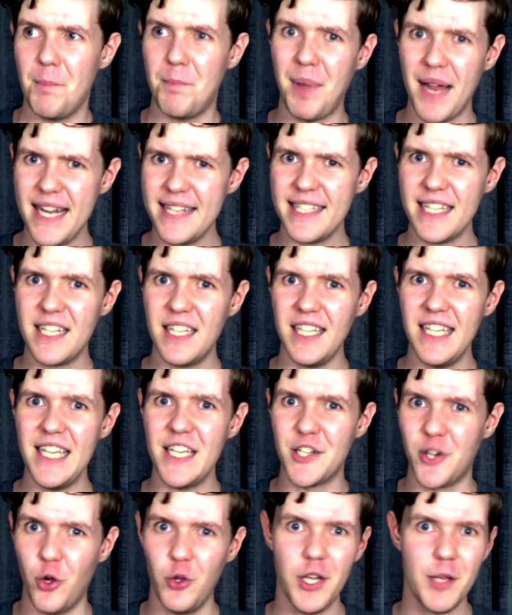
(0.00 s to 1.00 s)

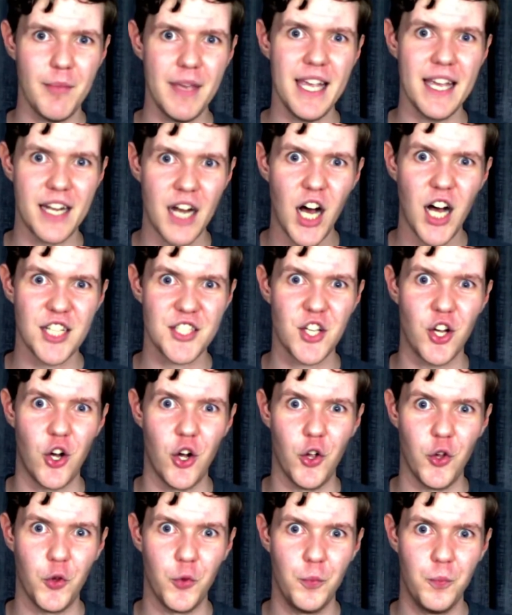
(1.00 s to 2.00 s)
basically calling me an
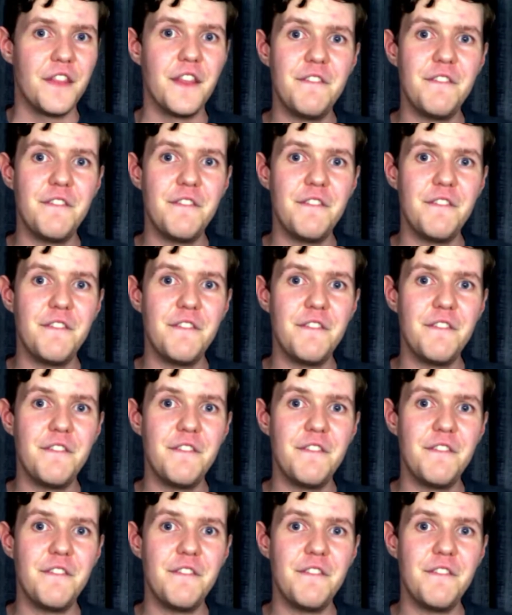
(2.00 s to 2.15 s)
asshole.